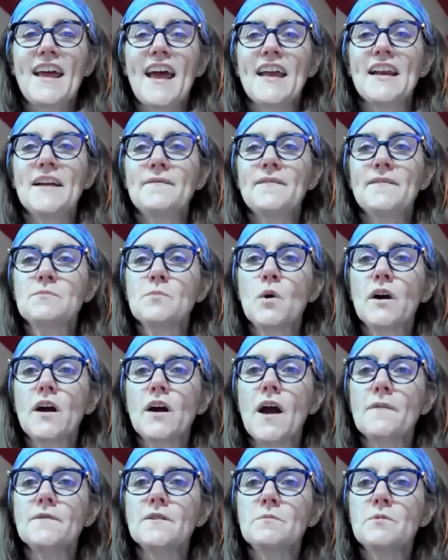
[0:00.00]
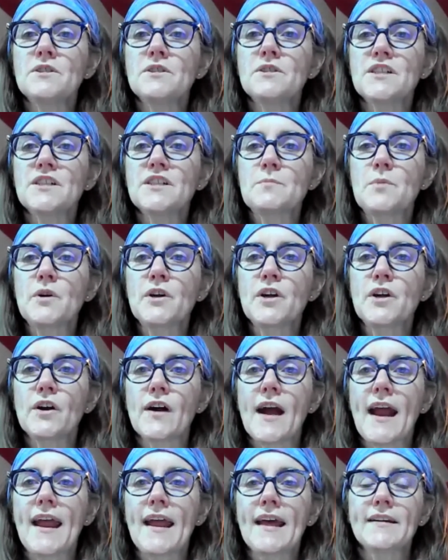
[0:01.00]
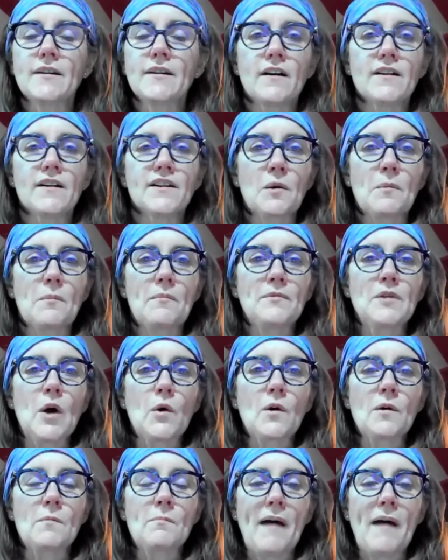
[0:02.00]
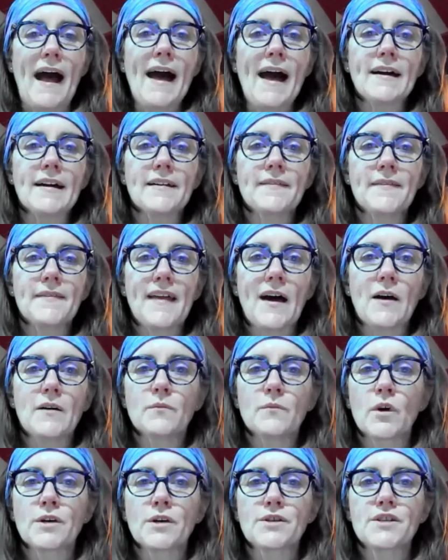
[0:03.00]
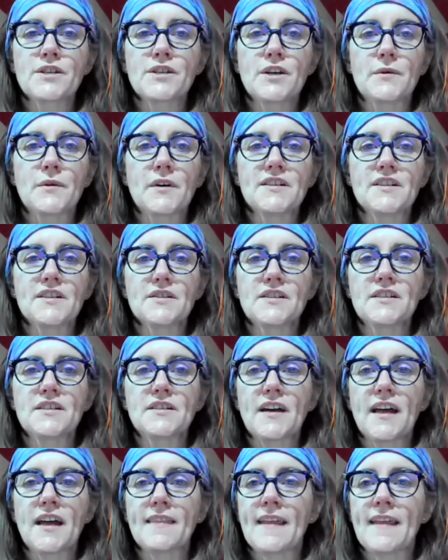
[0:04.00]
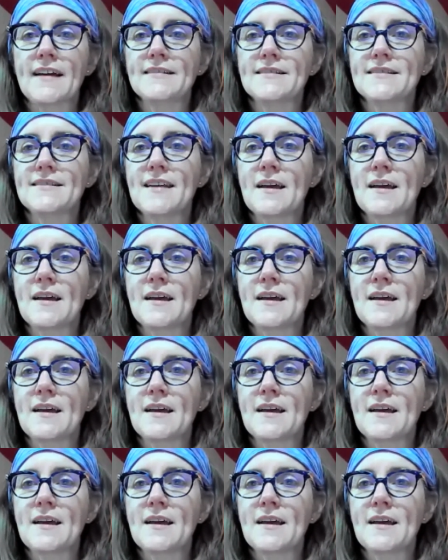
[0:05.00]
And if it's more comfortable to just put your hand on your lower back, that works too, because you're still getting that